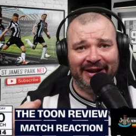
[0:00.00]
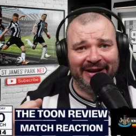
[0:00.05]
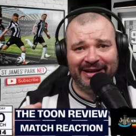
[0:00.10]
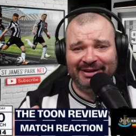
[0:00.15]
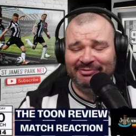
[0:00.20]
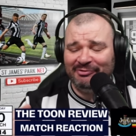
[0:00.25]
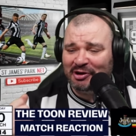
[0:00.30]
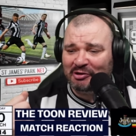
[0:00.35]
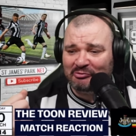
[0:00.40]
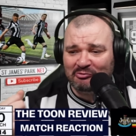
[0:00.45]
It
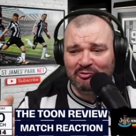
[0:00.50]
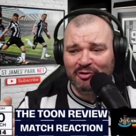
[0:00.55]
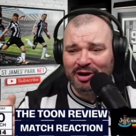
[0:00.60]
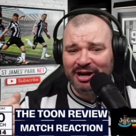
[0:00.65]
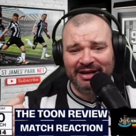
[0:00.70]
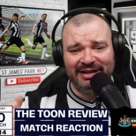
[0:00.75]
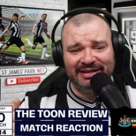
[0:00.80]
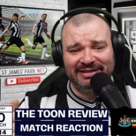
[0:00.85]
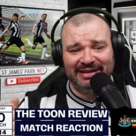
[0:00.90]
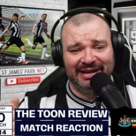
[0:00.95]

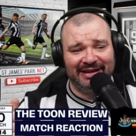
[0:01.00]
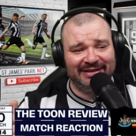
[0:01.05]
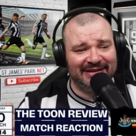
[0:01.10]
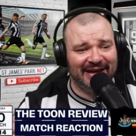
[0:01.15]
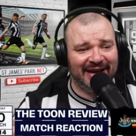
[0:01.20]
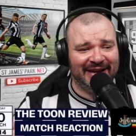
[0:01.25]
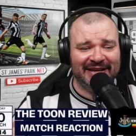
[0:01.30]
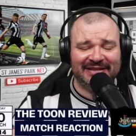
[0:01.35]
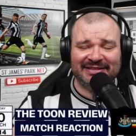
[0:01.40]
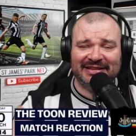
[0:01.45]
really did.
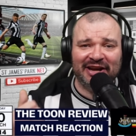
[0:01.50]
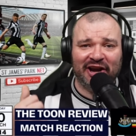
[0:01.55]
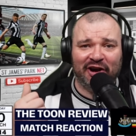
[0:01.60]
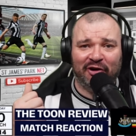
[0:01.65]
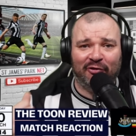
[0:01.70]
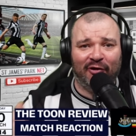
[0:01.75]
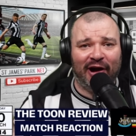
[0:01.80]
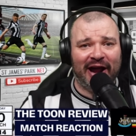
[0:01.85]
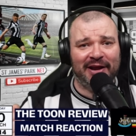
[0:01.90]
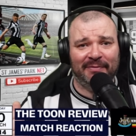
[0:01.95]
And it's
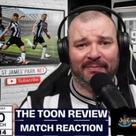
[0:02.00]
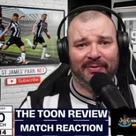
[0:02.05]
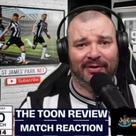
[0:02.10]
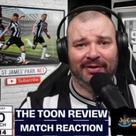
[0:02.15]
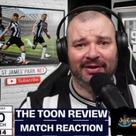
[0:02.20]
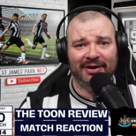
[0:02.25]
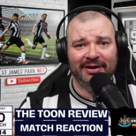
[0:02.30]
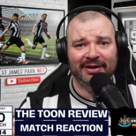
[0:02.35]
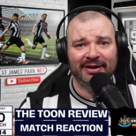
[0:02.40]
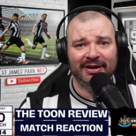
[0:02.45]
incredible
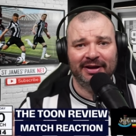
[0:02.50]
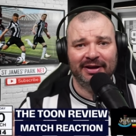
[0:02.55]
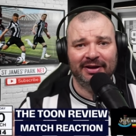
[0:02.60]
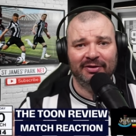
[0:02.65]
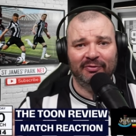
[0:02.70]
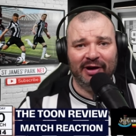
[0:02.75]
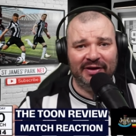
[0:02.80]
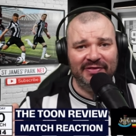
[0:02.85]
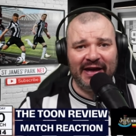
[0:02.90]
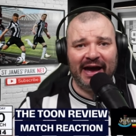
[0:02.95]

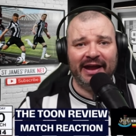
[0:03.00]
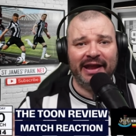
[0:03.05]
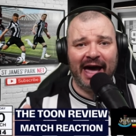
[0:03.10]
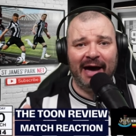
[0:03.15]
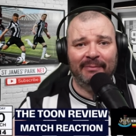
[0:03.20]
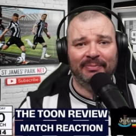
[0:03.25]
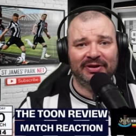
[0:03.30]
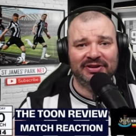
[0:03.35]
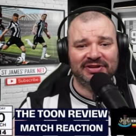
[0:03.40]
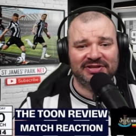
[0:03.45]
when that
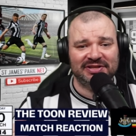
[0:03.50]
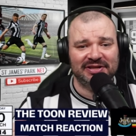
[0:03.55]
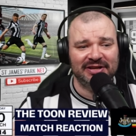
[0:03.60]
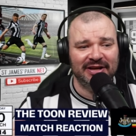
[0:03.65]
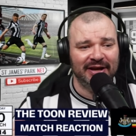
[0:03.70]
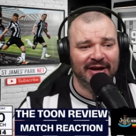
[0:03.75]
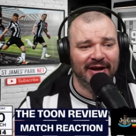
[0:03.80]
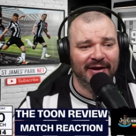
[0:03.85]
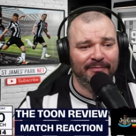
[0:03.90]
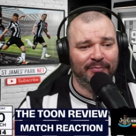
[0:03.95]
happens.
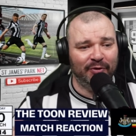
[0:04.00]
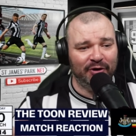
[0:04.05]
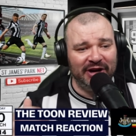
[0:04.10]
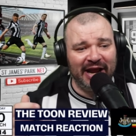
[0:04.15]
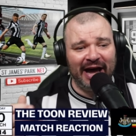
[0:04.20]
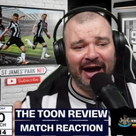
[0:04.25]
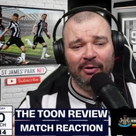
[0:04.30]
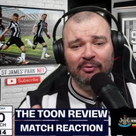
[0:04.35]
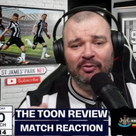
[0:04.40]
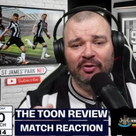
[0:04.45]
But
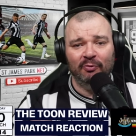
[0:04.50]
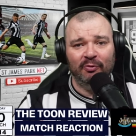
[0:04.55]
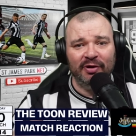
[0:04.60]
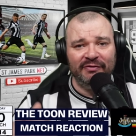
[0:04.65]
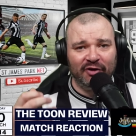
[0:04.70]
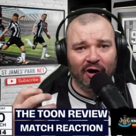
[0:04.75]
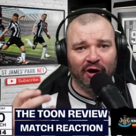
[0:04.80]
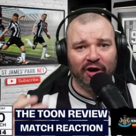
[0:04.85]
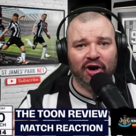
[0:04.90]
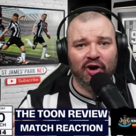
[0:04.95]
now we've
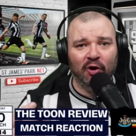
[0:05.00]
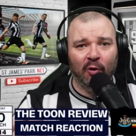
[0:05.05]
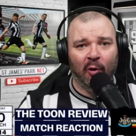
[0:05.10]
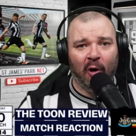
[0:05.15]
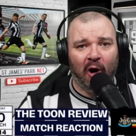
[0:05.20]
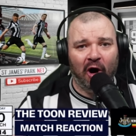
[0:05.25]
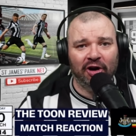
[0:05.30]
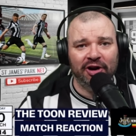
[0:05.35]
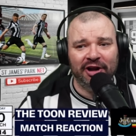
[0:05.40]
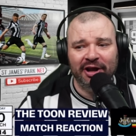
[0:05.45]
got to
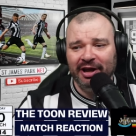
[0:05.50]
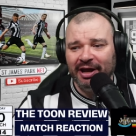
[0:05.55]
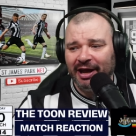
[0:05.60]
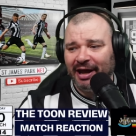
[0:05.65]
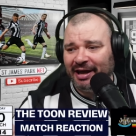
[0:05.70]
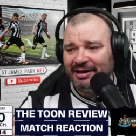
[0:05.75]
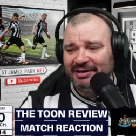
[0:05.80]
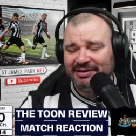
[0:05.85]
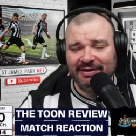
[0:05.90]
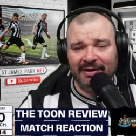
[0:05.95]
go on
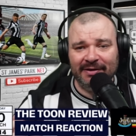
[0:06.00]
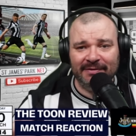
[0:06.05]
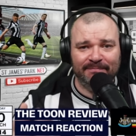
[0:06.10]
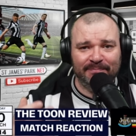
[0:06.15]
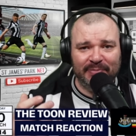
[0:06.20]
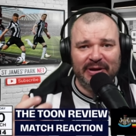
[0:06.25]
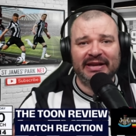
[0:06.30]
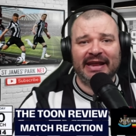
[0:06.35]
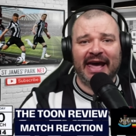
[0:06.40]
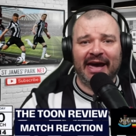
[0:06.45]
and
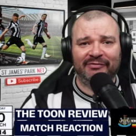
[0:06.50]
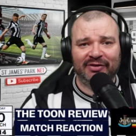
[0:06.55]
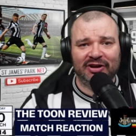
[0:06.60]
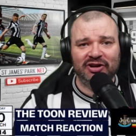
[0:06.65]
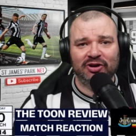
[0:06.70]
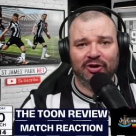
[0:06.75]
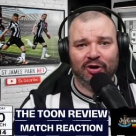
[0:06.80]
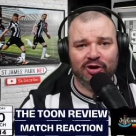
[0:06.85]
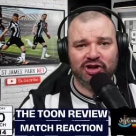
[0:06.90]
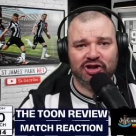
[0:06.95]
beat
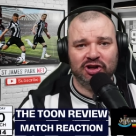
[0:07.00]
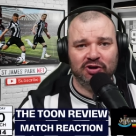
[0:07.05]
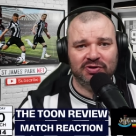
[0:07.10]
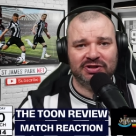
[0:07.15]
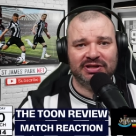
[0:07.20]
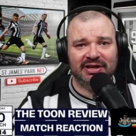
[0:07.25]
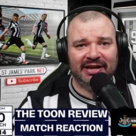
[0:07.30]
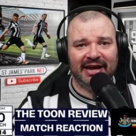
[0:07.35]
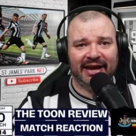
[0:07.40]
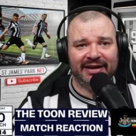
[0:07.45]
Everton on
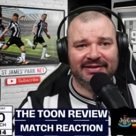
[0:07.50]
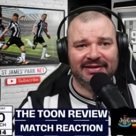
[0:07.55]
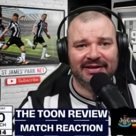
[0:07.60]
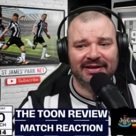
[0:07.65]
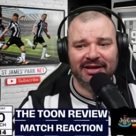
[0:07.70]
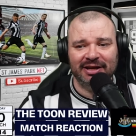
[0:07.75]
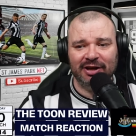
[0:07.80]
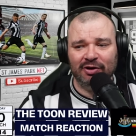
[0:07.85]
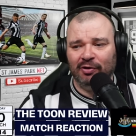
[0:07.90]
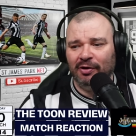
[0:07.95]
Tuesday night.
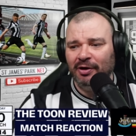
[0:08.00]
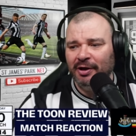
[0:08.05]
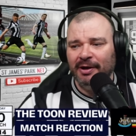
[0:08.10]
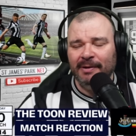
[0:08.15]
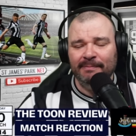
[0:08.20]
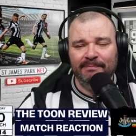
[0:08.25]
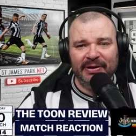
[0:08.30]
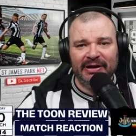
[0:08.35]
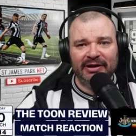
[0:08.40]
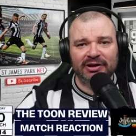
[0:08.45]
You know,
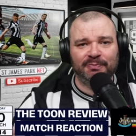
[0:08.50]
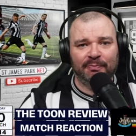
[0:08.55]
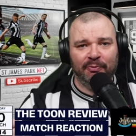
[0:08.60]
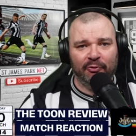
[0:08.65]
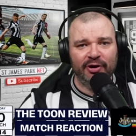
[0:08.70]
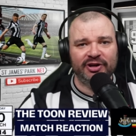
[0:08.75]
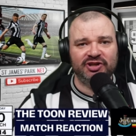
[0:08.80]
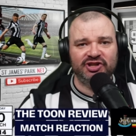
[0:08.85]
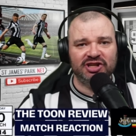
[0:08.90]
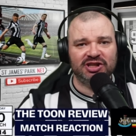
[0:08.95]
build
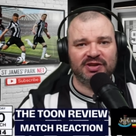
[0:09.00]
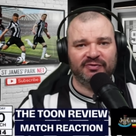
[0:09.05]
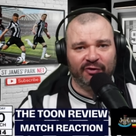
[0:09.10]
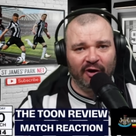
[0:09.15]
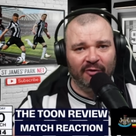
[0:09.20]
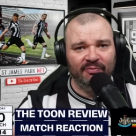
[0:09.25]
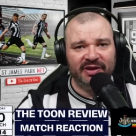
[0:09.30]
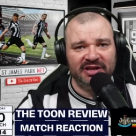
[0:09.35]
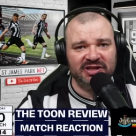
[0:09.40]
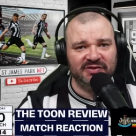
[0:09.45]
bridges
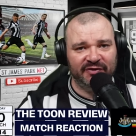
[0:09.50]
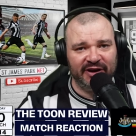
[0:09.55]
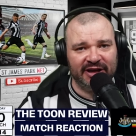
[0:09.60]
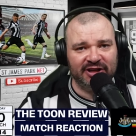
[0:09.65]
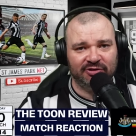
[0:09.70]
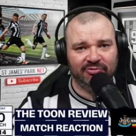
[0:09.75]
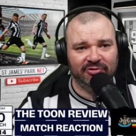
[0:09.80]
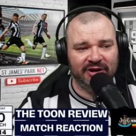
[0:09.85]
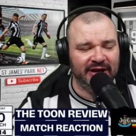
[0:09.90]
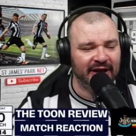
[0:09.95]
from this
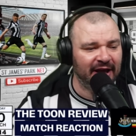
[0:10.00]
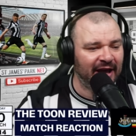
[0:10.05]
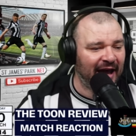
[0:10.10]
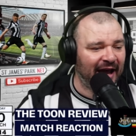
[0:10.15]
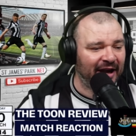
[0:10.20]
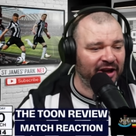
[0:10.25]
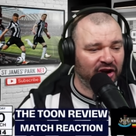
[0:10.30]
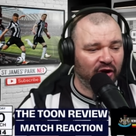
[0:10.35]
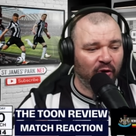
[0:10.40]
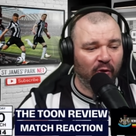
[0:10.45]
victory
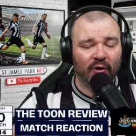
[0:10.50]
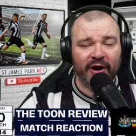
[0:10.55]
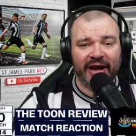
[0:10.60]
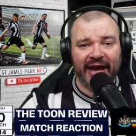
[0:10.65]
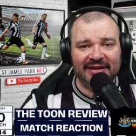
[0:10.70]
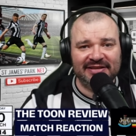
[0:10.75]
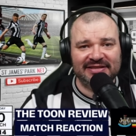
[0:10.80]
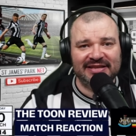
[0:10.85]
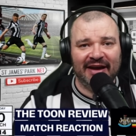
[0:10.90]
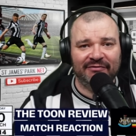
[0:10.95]
and go
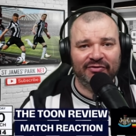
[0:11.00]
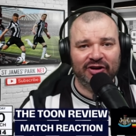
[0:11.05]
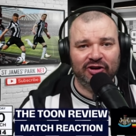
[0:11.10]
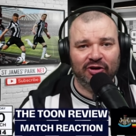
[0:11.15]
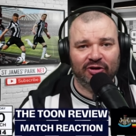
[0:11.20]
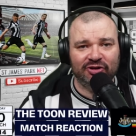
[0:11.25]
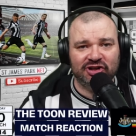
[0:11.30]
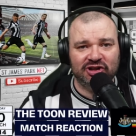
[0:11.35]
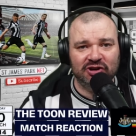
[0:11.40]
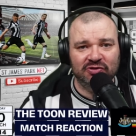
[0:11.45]
against Everton
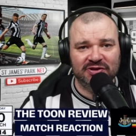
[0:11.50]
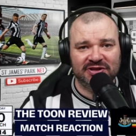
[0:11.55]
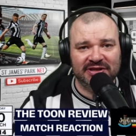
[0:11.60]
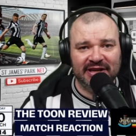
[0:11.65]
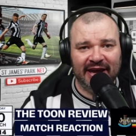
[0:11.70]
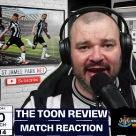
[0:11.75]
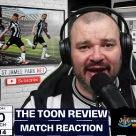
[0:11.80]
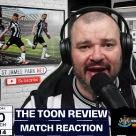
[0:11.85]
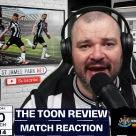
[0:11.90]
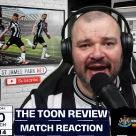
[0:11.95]
on
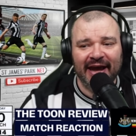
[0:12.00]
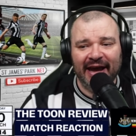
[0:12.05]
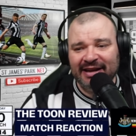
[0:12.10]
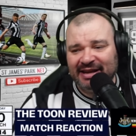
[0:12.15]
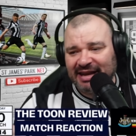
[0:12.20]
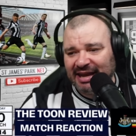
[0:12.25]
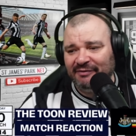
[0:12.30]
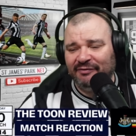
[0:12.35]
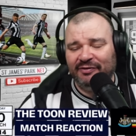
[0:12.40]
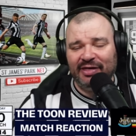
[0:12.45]
Tuesday and
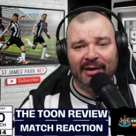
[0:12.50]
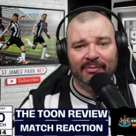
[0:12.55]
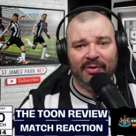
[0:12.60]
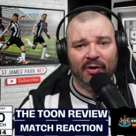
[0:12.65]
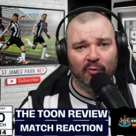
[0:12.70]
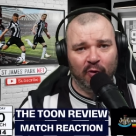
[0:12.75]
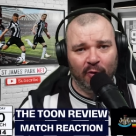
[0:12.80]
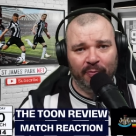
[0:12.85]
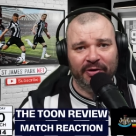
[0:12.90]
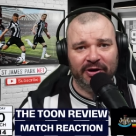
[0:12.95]
give them a
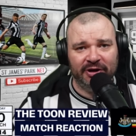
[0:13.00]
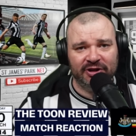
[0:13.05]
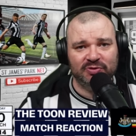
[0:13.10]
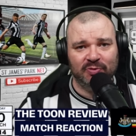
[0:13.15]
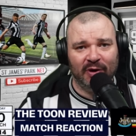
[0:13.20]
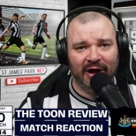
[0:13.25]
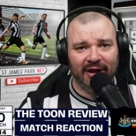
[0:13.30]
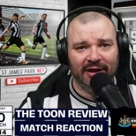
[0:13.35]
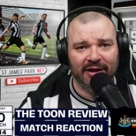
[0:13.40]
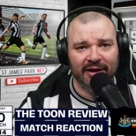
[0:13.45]
whooping as
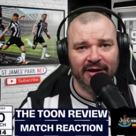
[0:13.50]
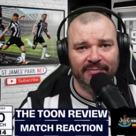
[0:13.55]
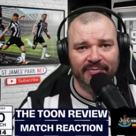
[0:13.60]
well.